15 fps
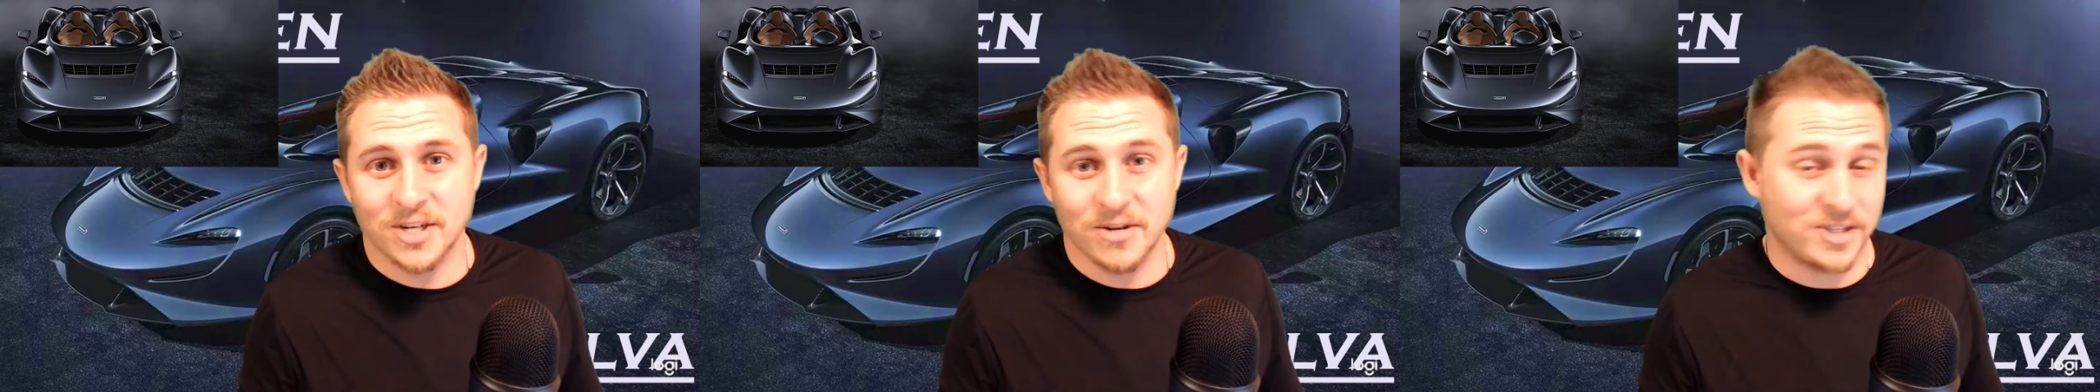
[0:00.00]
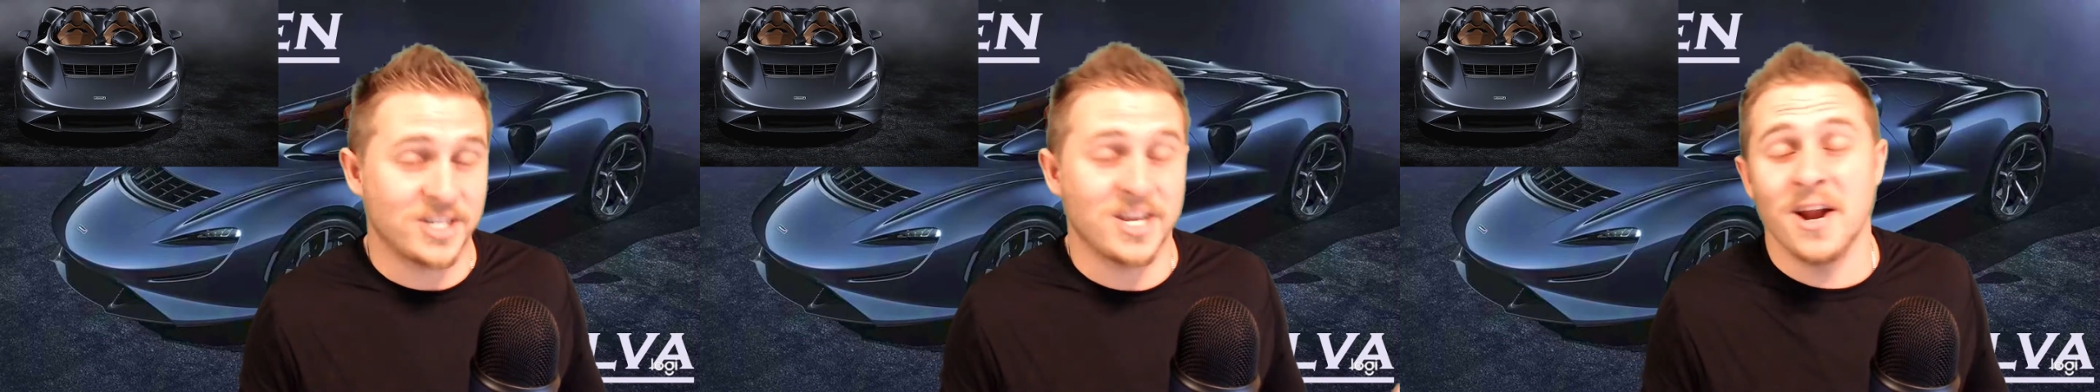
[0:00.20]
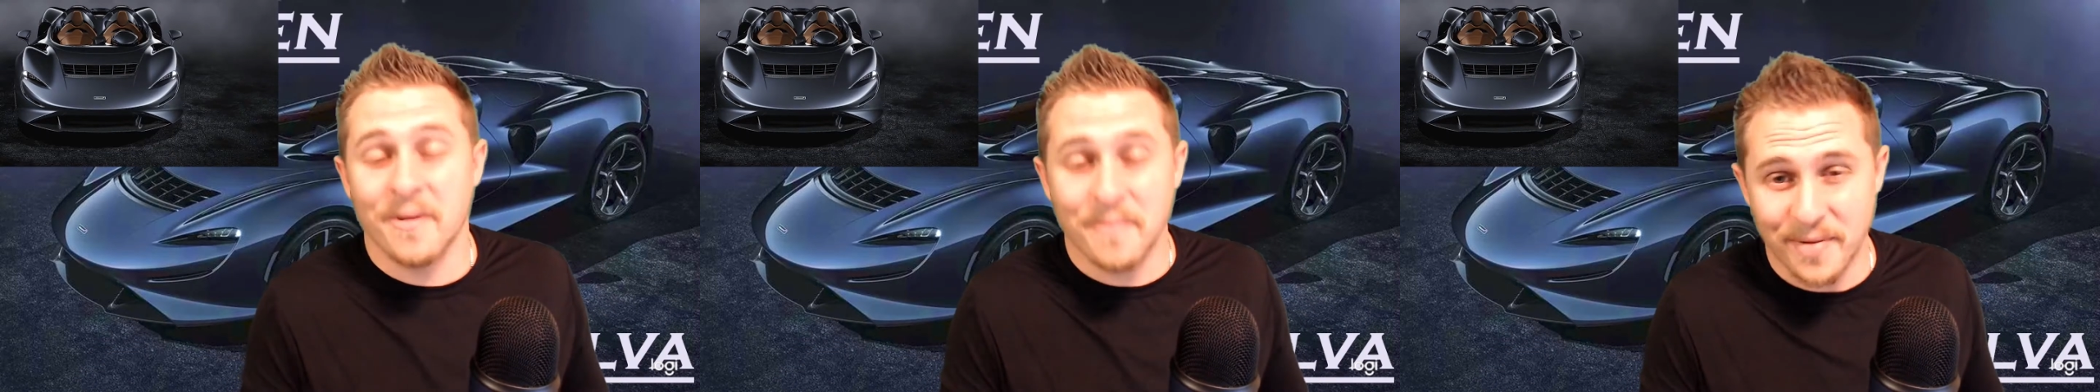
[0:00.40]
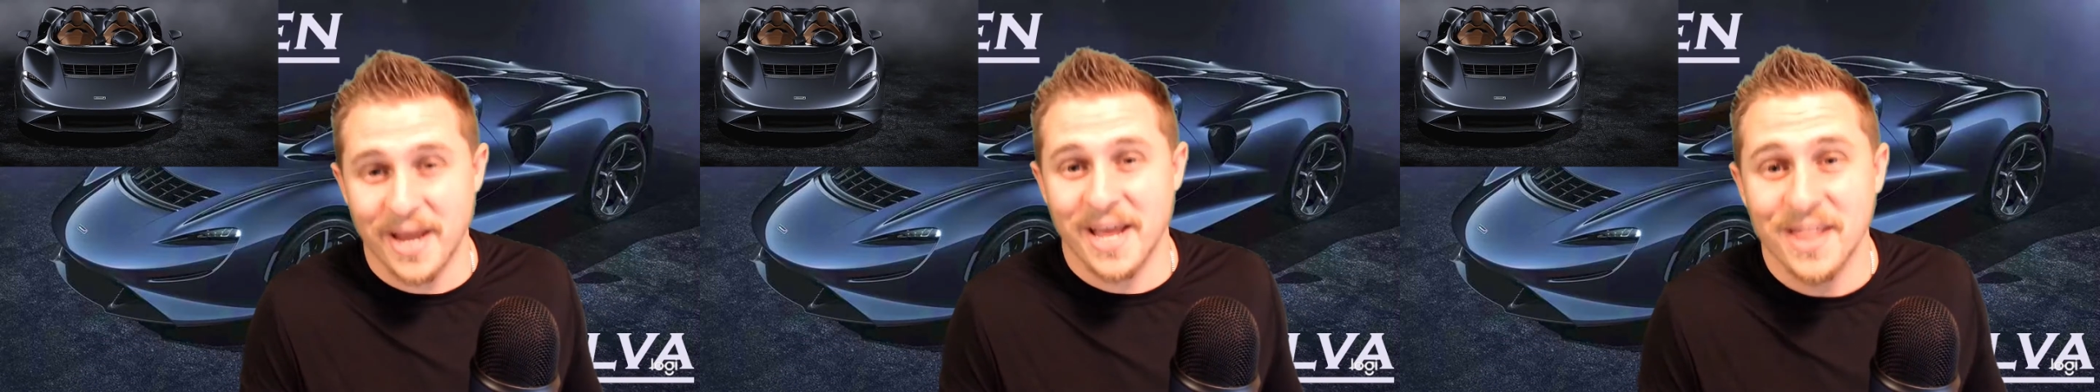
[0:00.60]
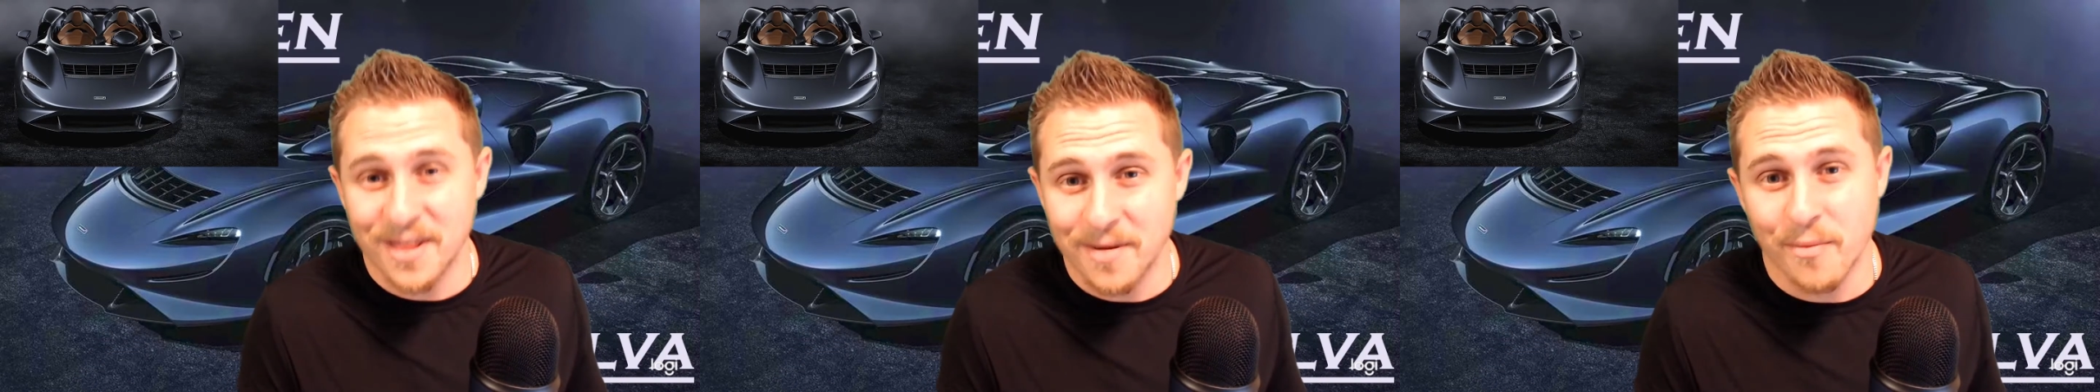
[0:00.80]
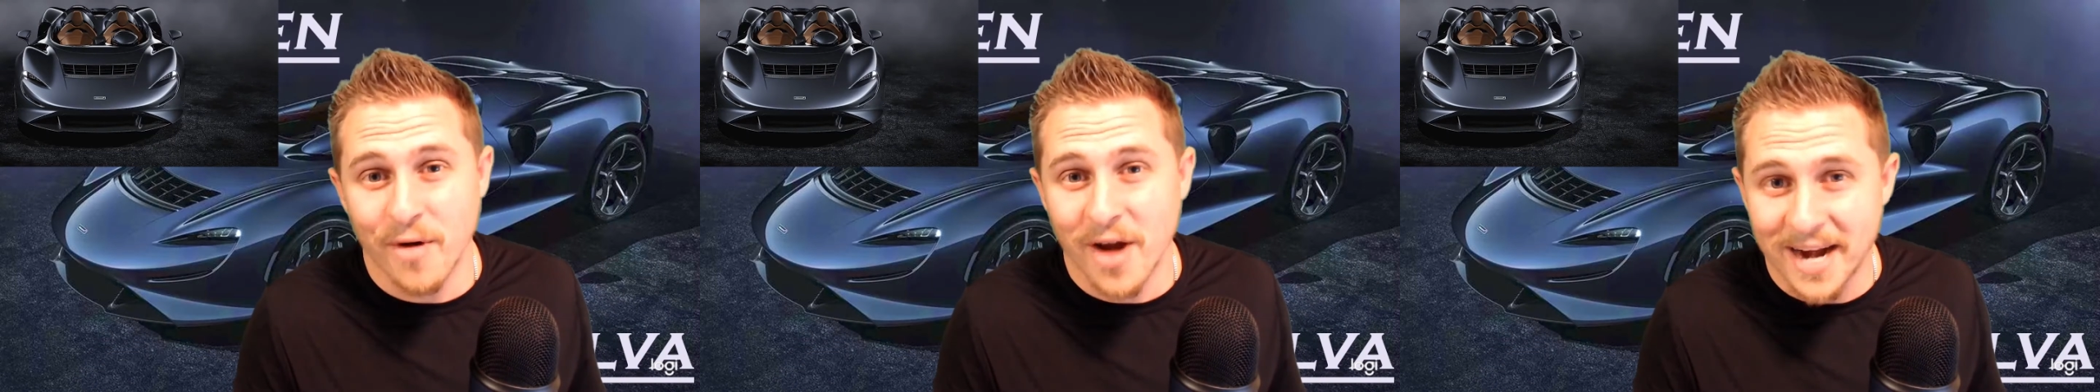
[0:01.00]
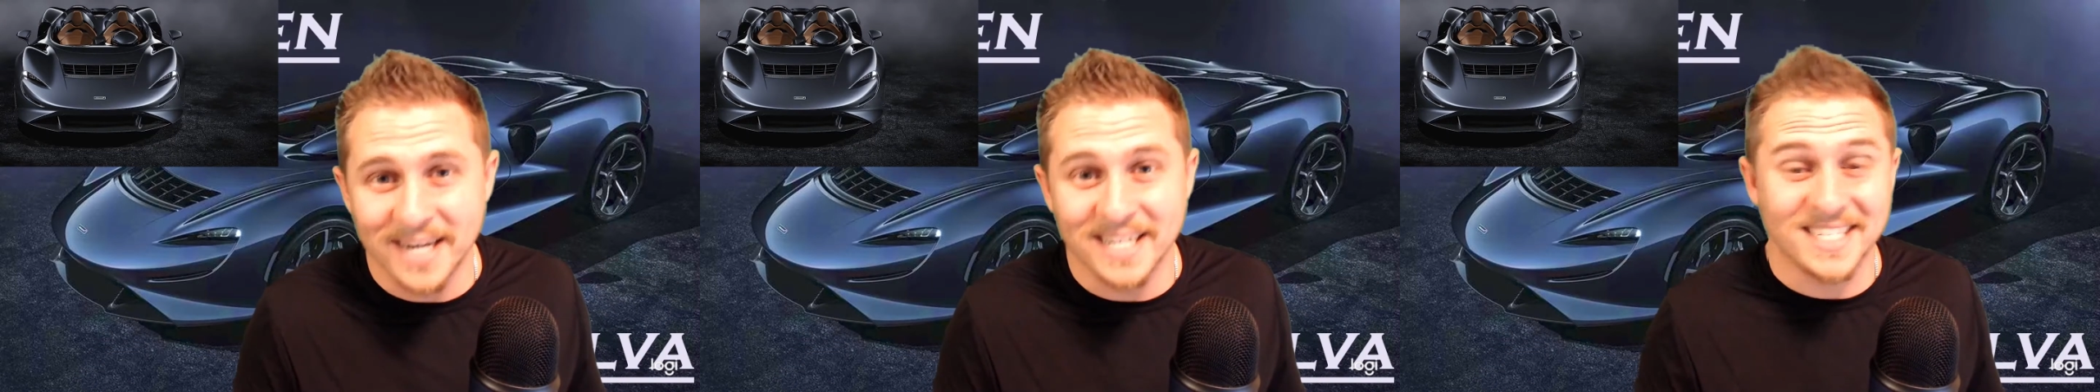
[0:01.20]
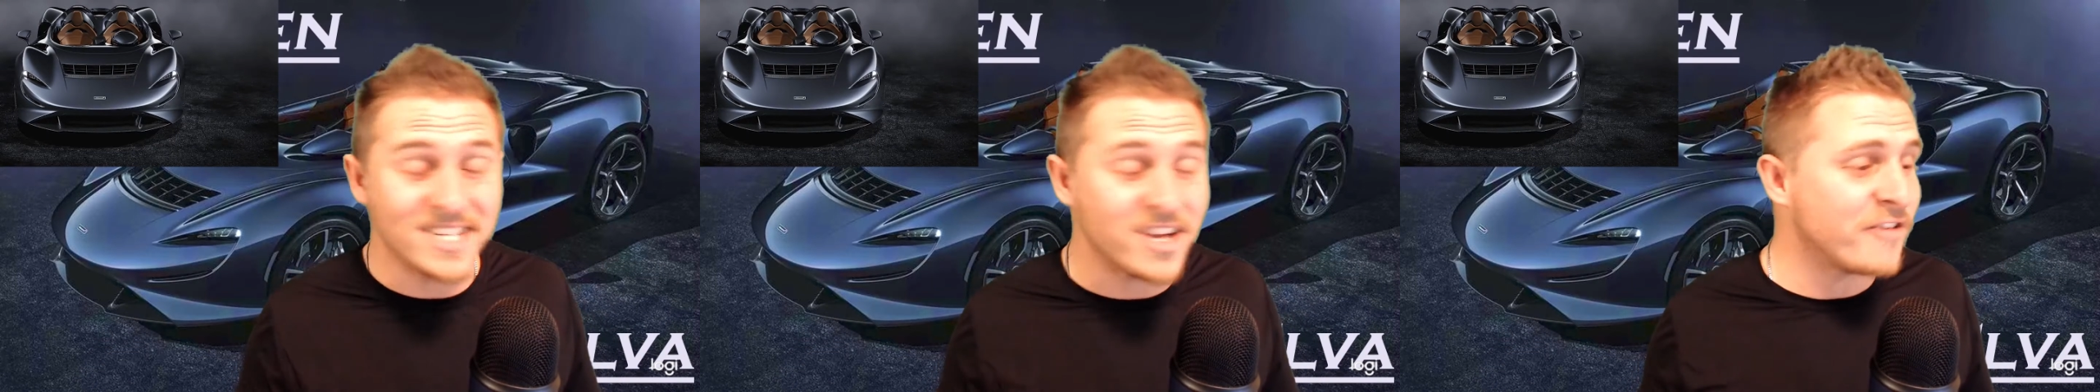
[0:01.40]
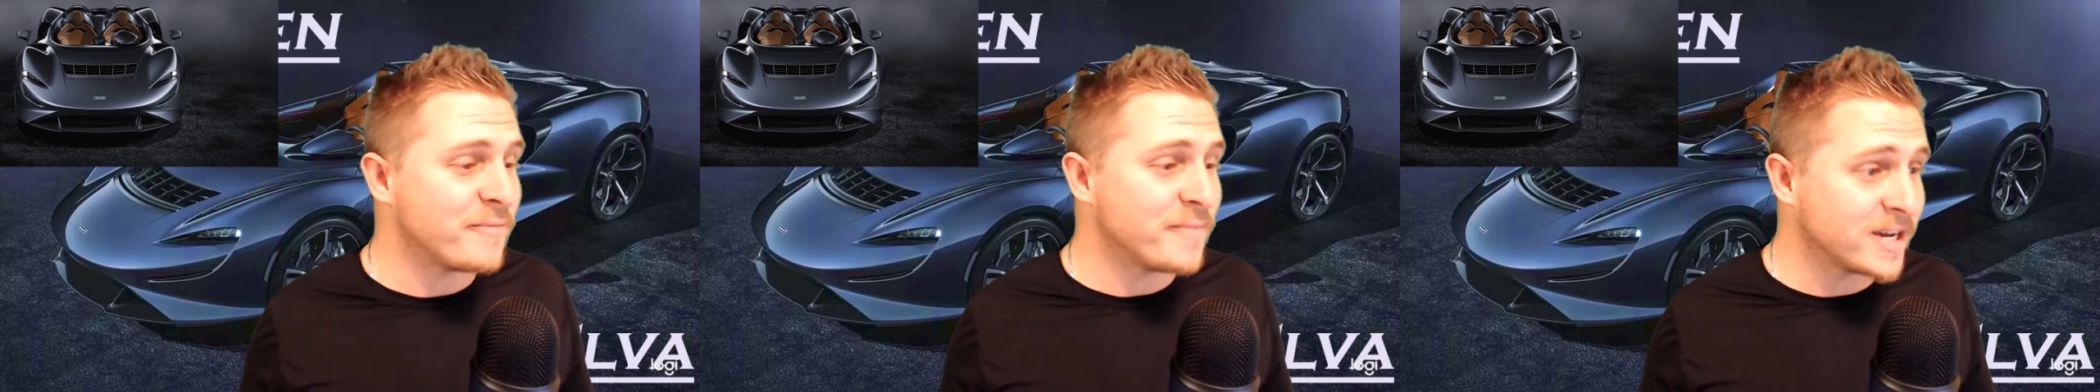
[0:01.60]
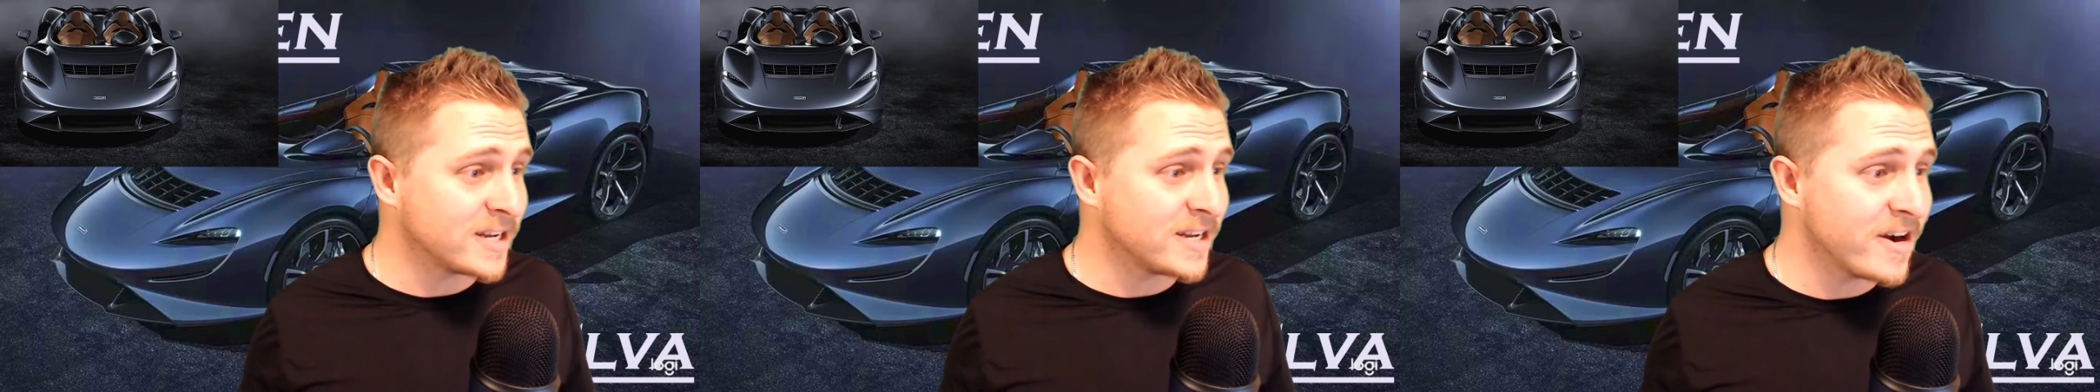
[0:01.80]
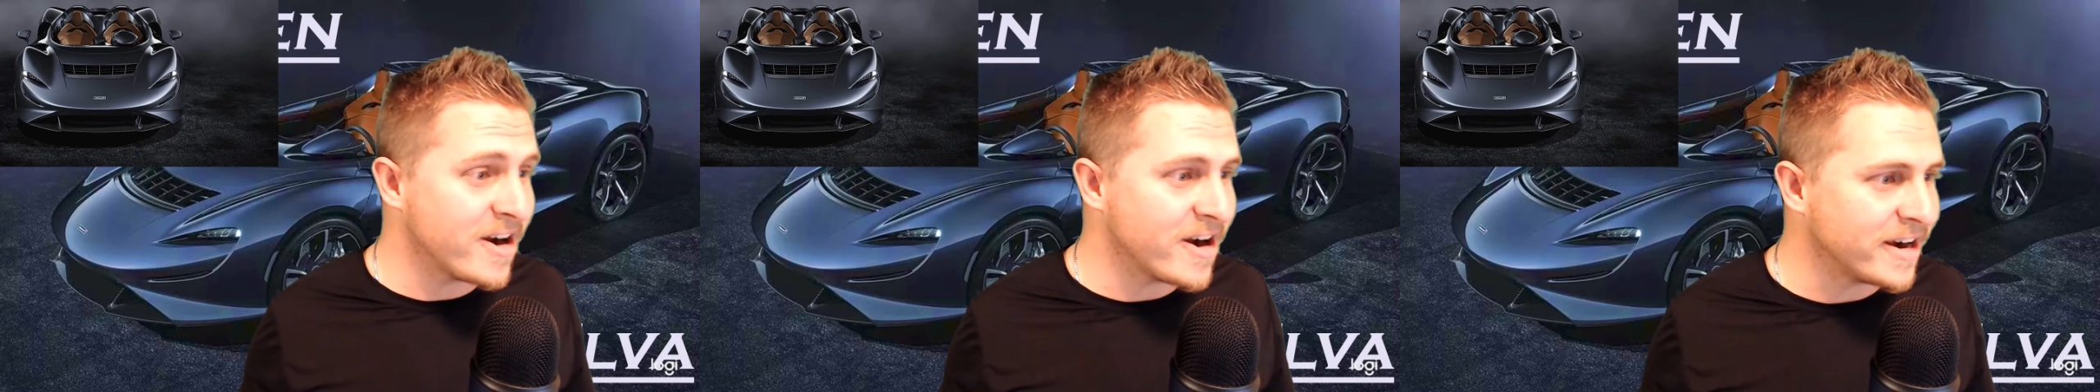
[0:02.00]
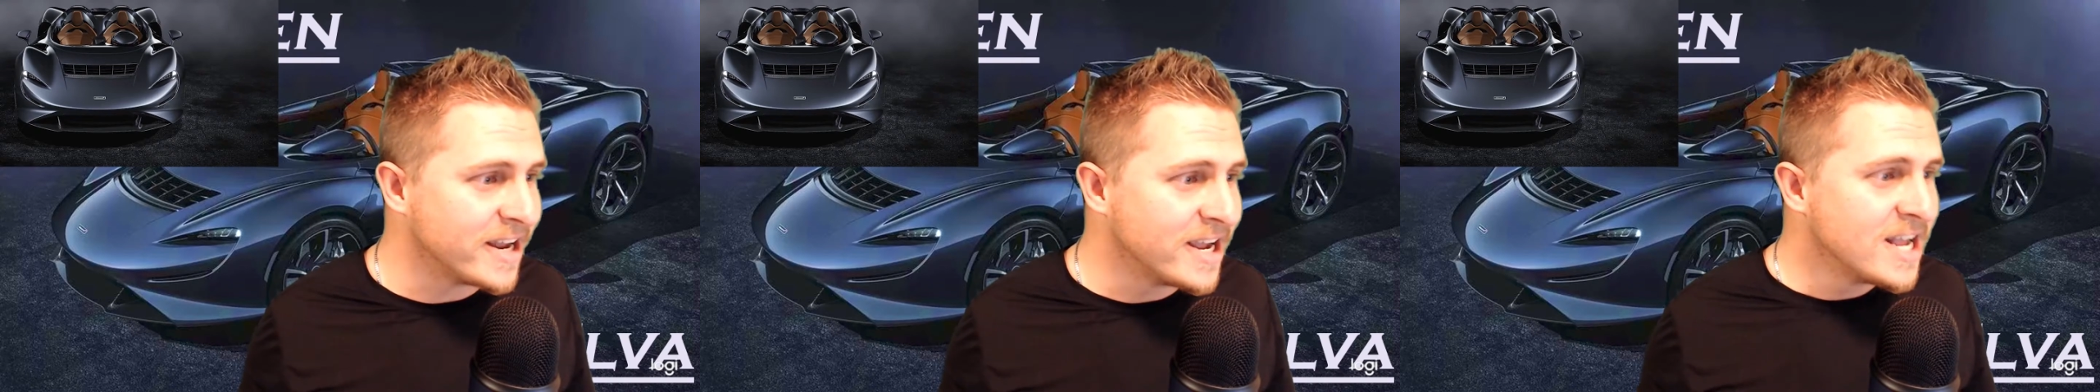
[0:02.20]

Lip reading: is going to be the brand itself, McLaren.